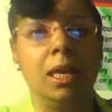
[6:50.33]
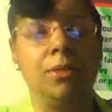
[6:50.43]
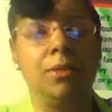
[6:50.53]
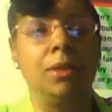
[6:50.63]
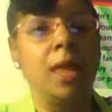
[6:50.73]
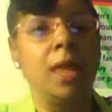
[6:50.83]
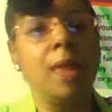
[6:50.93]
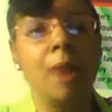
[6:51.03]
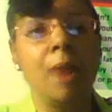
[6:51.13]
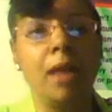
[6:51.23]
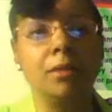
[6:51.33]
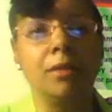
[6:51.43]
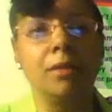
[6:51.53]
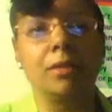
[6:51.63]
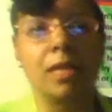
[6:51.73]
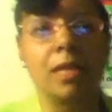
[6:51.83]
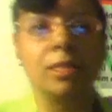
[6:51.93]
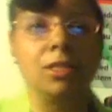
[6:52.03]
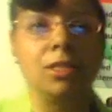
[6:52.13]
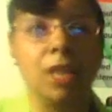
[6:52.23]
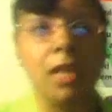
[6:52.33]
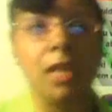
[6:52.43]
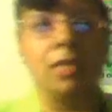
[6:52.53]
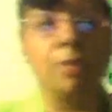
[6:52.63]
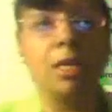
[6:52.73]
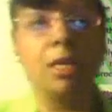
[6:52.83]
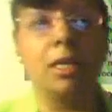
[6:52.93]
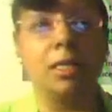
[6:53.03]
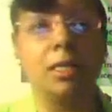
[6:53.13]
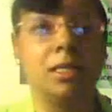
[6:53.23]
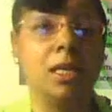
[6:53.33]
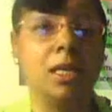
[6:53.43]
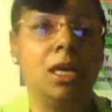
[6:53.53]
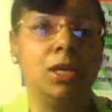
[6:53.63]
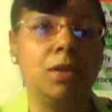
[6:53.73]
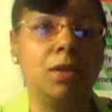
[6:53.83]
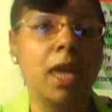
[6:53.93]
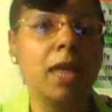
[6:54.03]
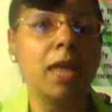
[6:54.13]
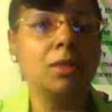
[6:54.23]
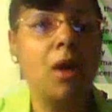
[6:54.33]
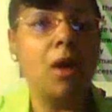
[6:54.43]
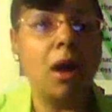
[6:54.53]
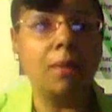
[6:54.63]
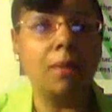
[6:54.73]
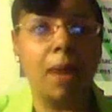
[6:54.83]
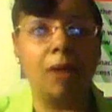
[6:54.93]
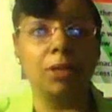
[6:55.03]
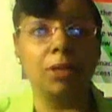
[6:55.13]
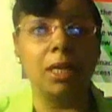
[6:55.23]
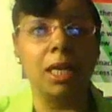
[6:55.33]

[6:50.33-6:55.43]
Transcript: the name HireLyrics has to change, because you can't talk about the,